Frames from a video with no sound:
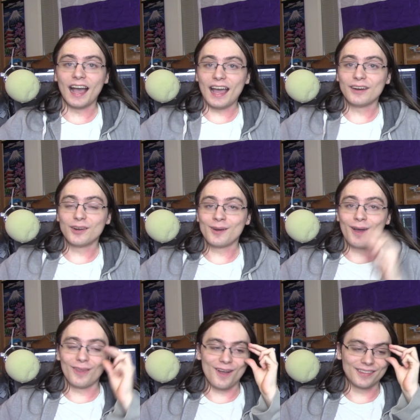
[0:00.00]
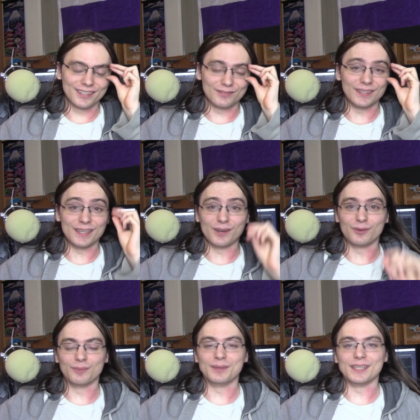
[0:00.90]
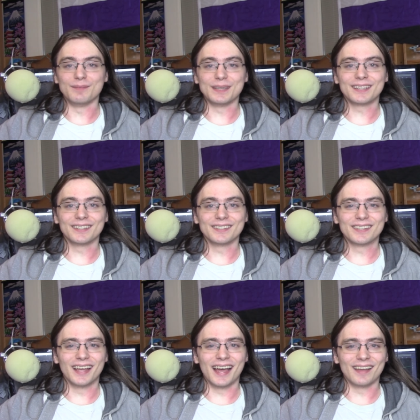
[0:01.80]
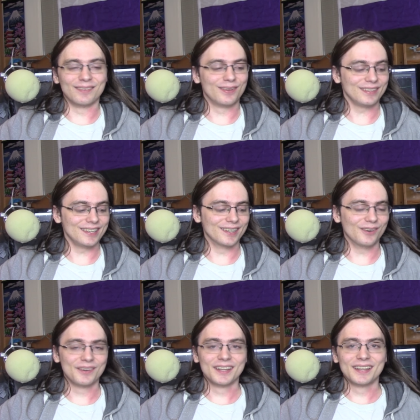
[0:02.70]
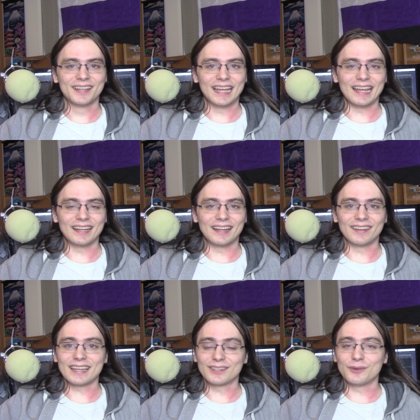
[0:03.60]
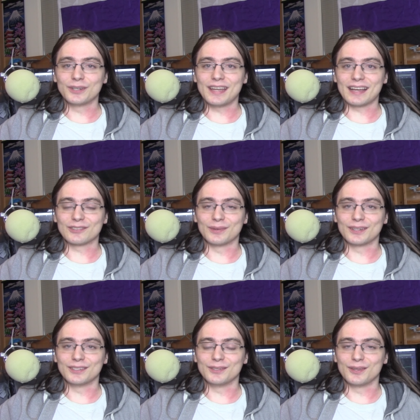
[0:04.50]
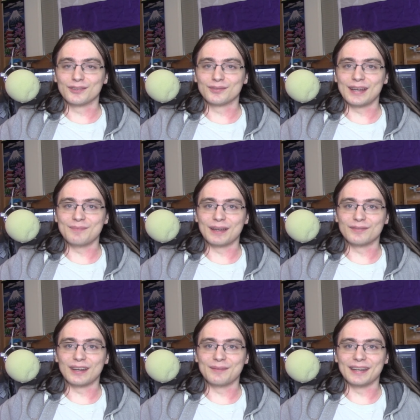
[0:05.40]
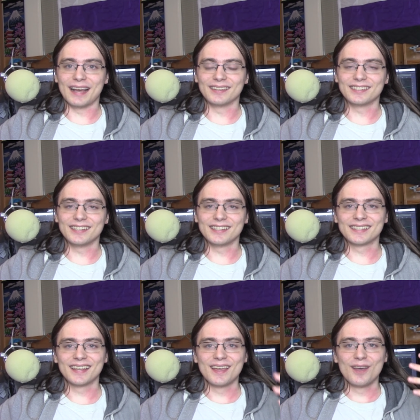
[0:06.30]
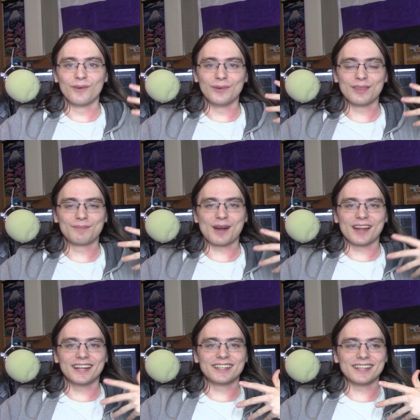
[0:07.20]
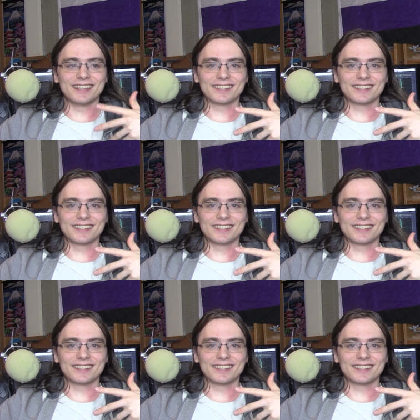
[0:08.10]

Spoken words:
I don't know how long this video will be, because, you know, unlike Lower Decks where I could do those frame-by-frame analysis, with Prodigy it's